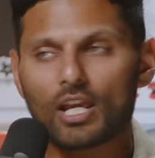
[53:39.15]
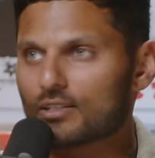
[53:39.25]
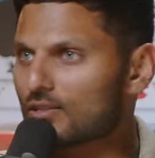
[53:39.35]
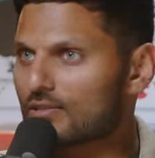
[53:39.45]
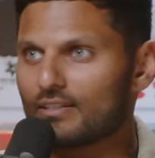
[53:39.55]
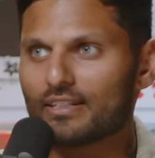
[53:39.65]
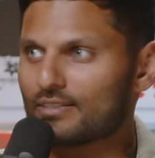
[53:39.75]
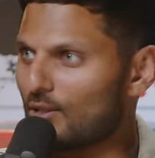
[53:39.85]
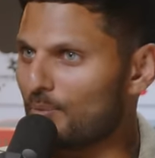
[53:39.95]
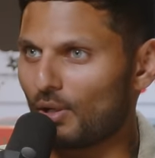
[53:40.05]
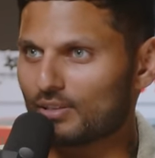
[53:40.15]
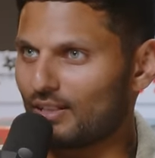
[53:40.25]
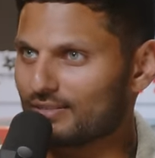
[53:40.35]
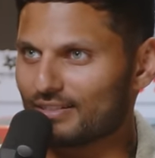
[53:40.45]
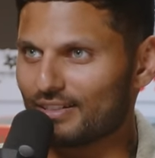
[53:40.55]
yeah, I just listened to your
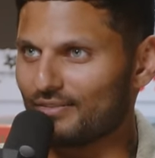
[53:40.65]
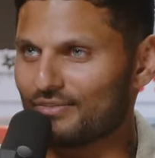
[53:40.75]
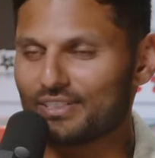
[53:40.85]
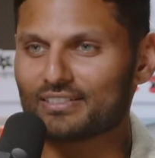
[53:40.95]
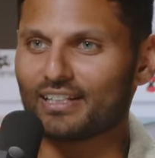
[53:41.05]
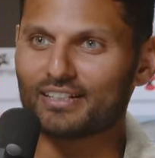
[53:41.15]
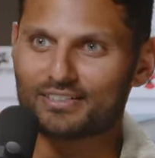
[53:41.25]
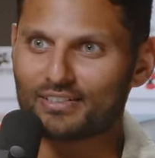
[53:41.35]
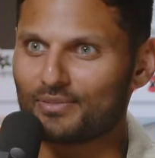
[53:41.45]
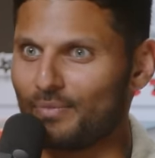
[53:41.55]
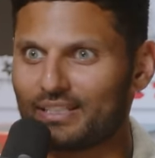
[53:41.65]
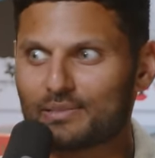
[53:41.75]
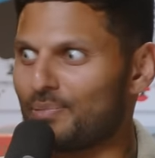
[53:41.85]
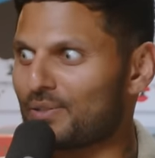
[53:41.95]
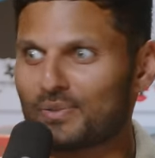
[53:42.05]
podcast and I've decided to make
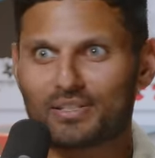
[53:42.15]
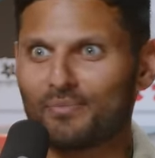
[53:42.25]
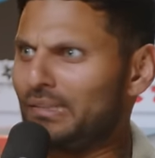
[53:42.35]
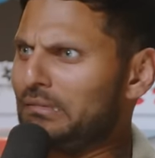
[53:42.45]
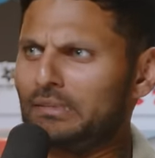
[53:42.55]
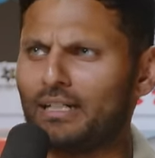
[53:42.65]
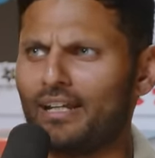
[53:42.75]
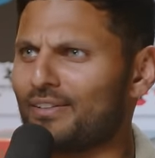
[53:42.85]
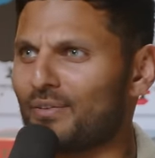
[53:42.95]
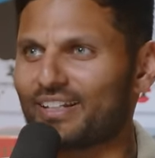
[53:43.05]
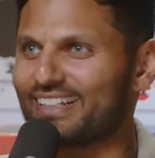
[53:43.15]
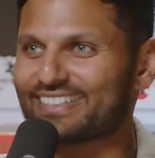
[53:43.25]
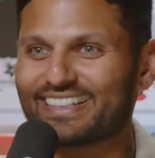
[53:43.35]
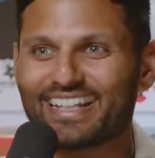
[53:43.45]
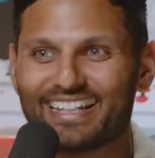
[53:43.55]
this big switch. I'm like, oh, I don't think I
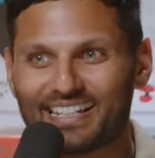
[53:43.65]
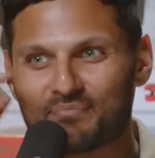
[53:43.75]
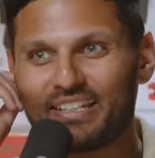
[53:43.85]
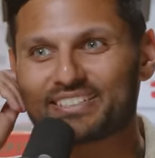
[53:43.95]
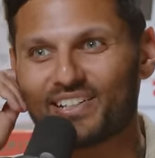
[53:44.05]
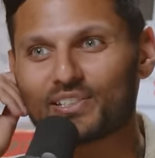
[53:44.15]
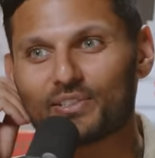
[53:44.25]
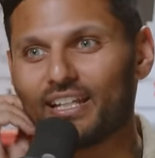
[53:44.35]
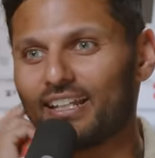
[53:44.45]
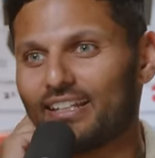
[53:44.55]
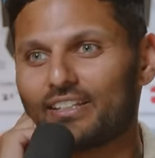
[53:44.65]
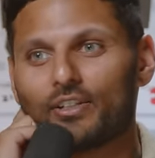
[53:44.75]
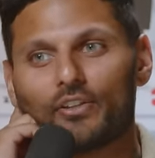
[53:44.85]
said that. Like, please don't do that. Like, you